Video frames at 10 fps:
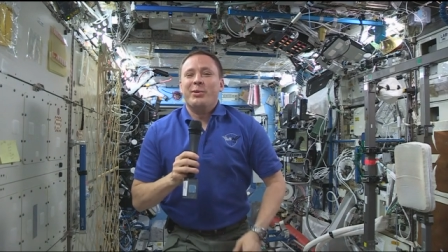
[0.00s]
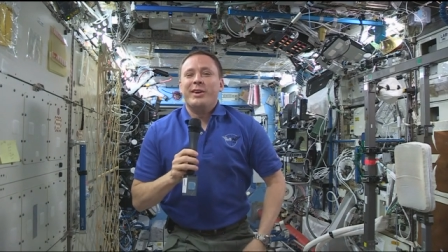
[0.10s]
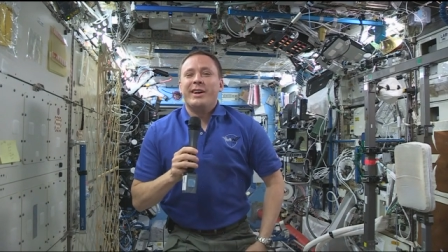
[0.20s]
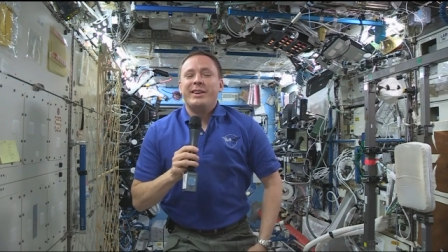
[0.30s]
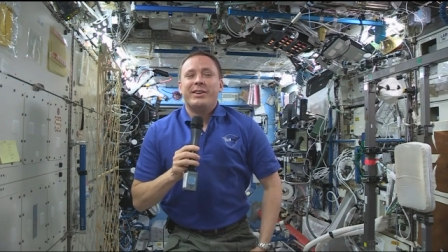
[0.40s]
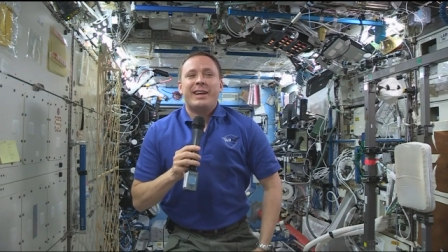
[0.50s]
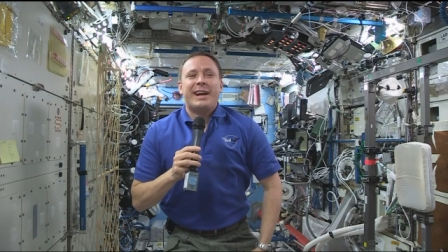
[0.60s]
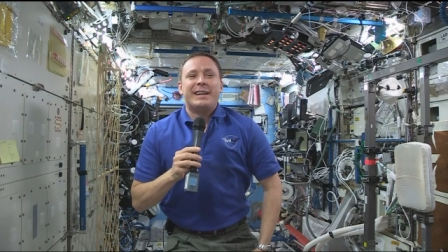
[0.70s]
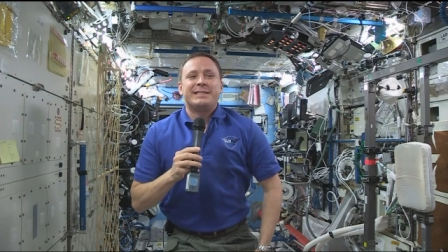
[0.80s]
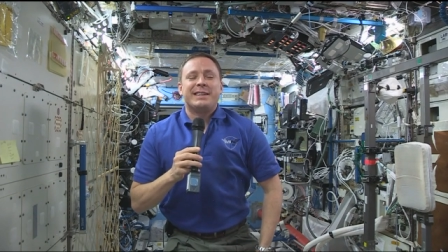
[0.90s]
Well, you can
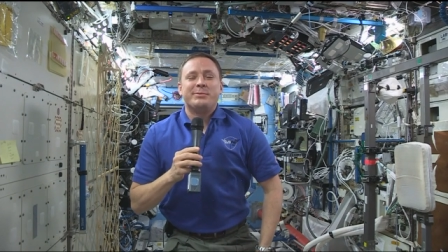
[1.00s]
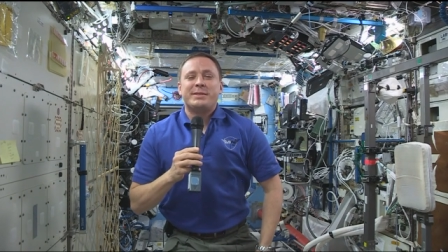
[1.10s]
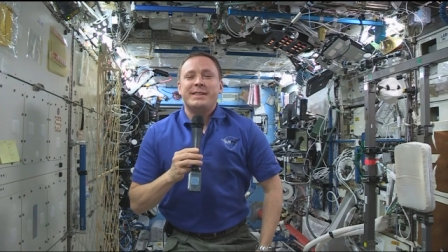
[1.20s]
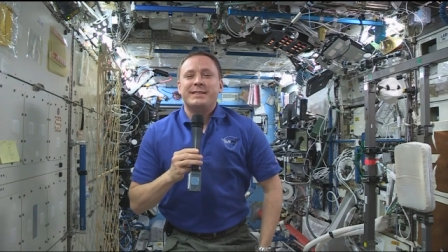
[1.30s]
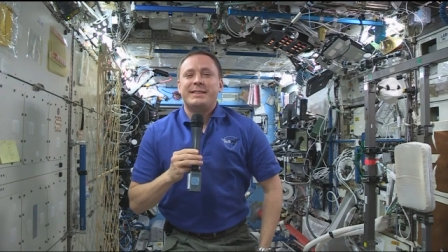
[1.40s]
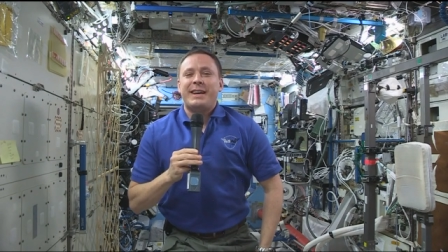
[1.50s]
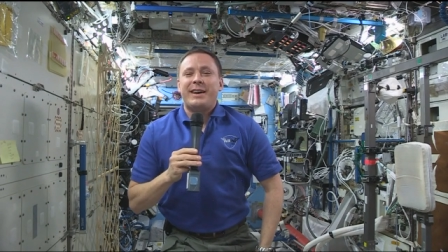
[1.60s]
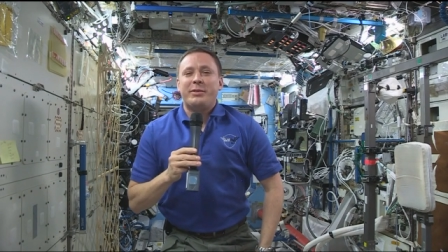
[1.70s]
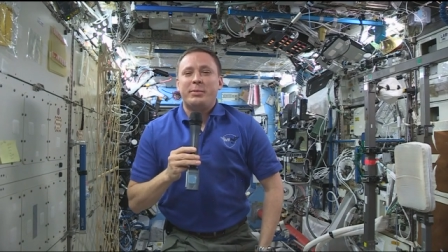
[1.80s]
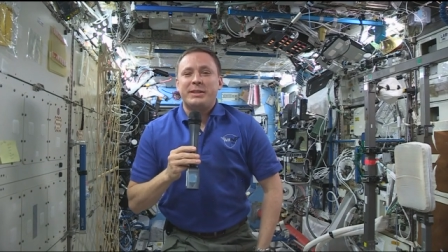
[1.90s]
ask MCC.
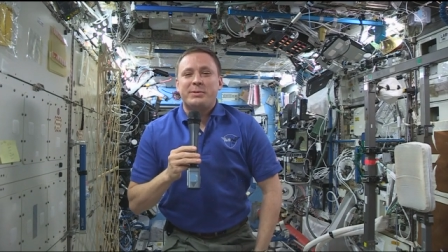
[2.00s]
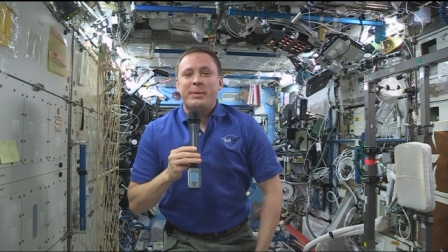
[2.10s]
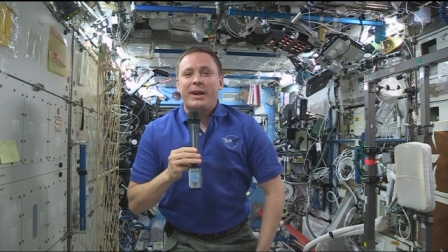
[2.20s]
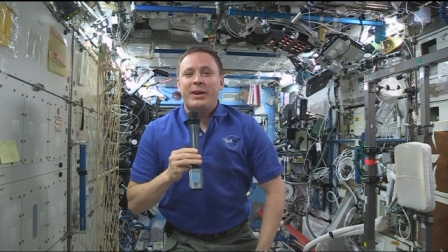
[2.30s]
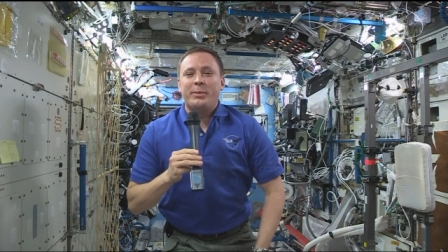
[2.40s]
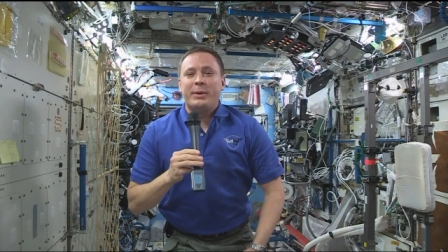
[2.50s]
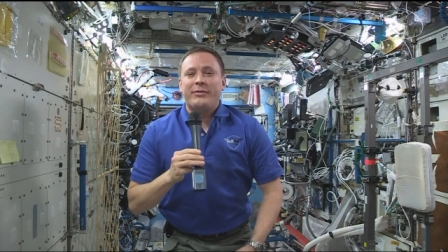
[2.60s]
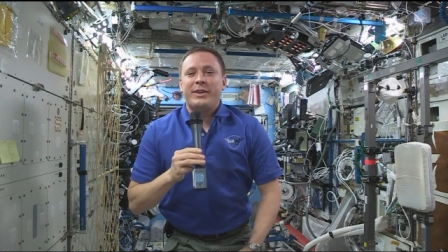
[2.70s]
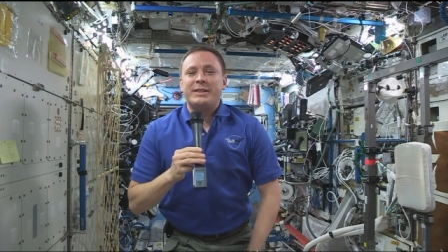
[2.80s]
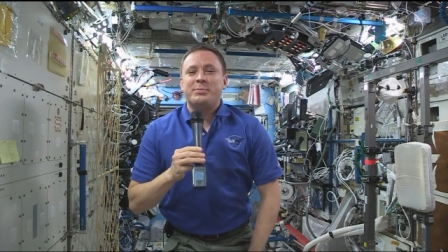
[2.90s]
I have a big smile on
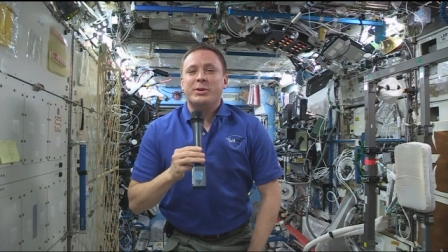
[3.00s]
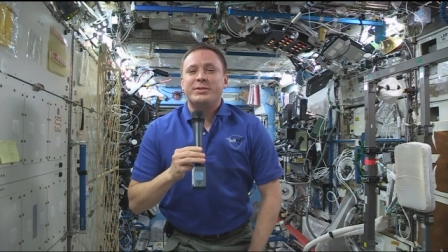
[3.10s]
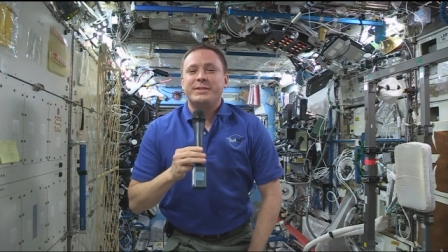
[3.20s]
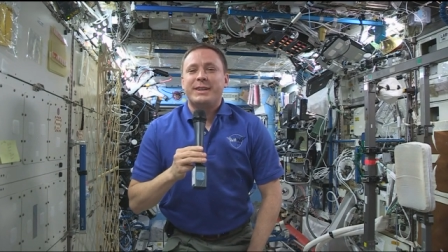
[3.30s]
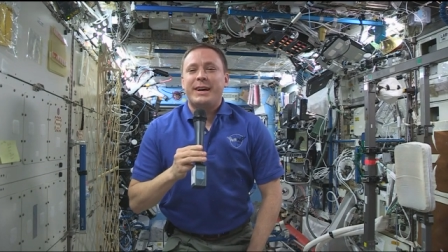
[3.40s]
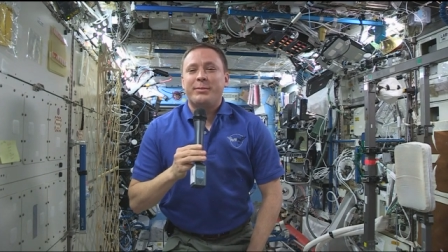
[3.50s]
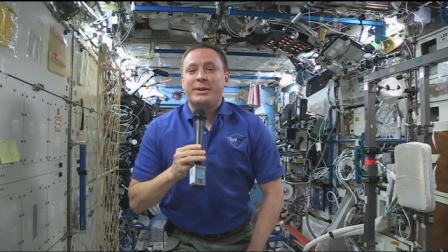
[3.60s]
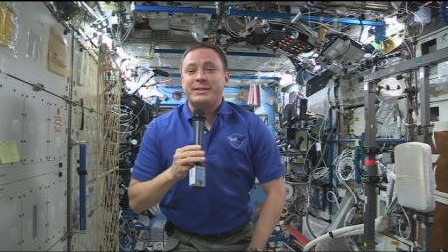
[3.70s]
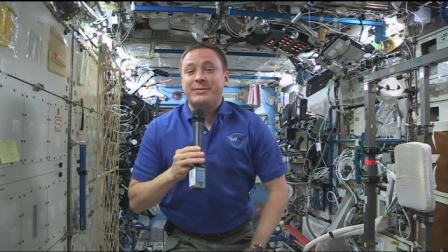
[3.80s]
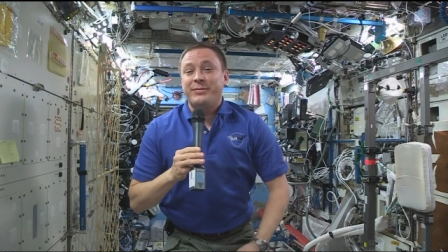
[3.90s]
my face most of the time
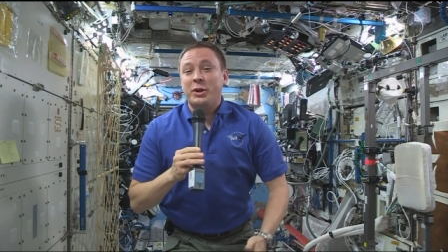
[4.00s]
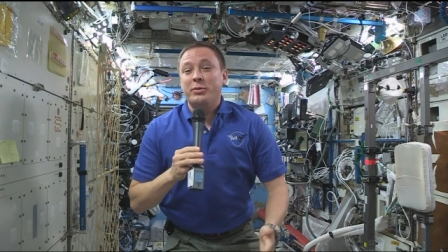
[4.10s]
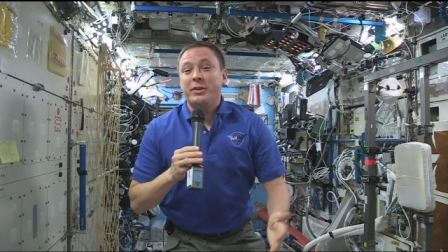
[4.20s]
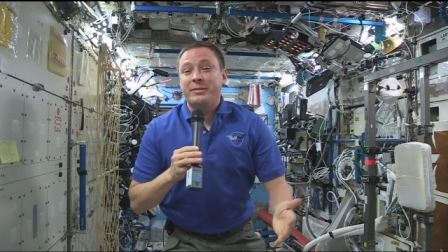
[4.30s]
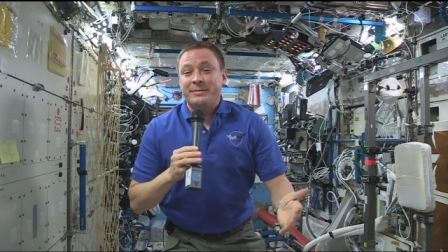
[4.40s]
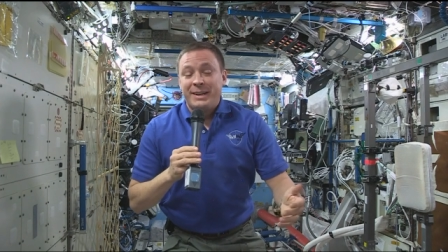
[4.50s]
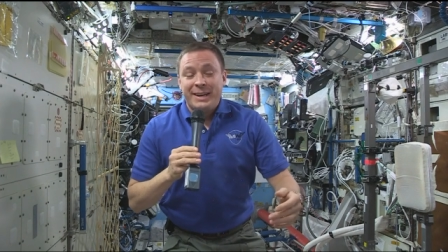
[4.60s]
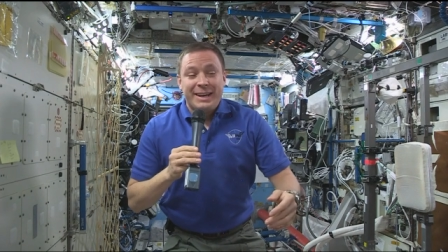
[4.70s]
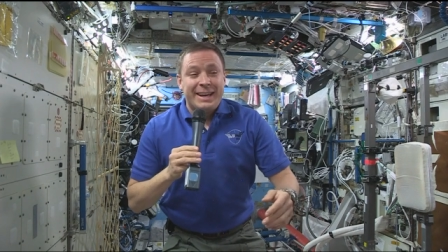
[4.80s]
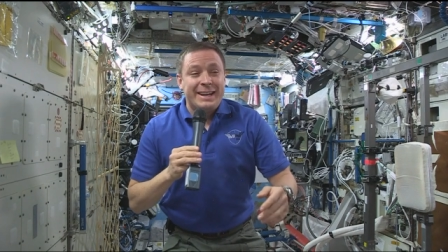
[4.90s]
because I'm floating,
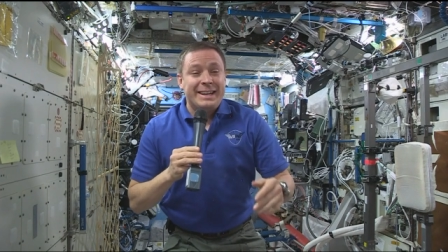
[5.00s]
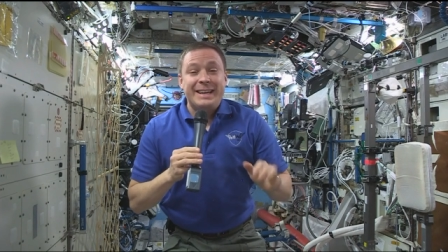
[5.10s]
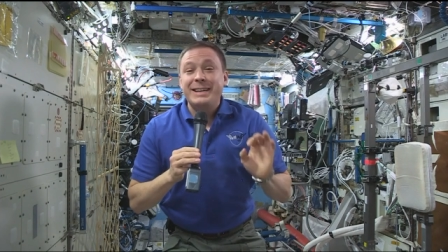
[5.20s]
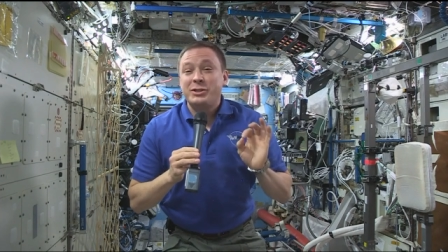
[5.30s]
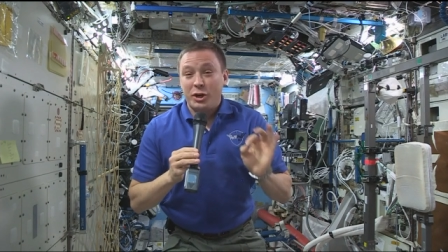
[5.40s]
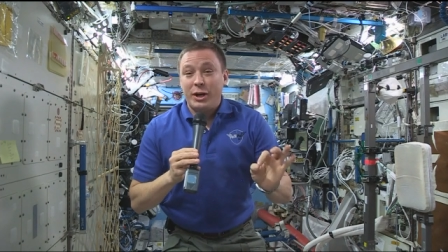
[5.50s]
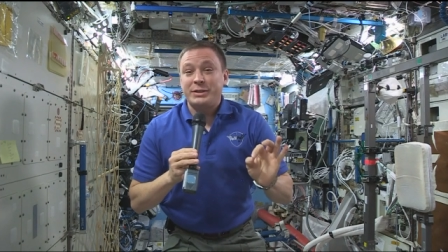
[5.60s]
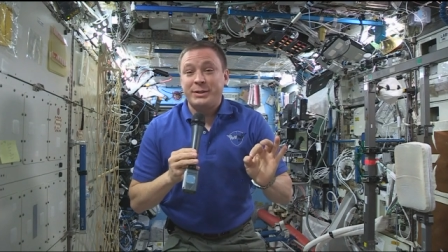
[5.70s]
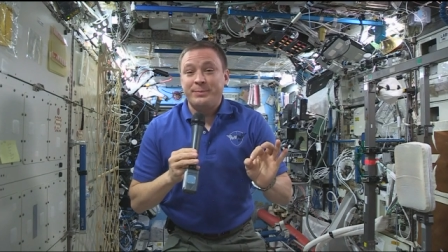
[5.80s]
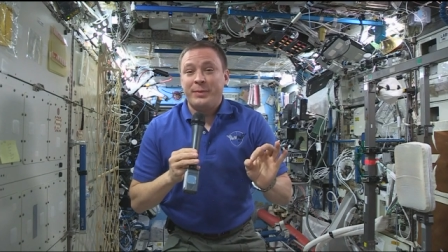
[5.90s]
and it's
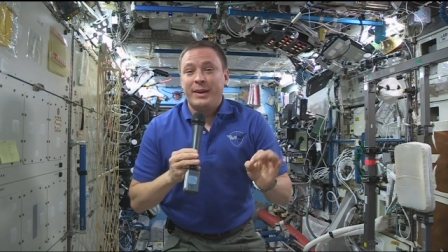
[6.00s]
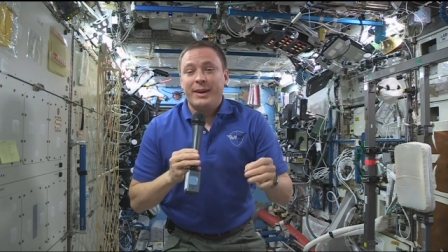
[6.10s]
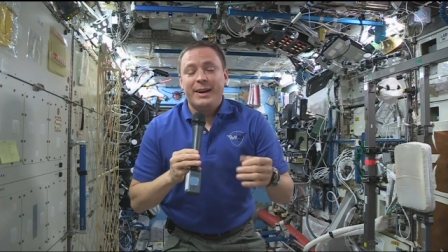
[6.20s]
awesome.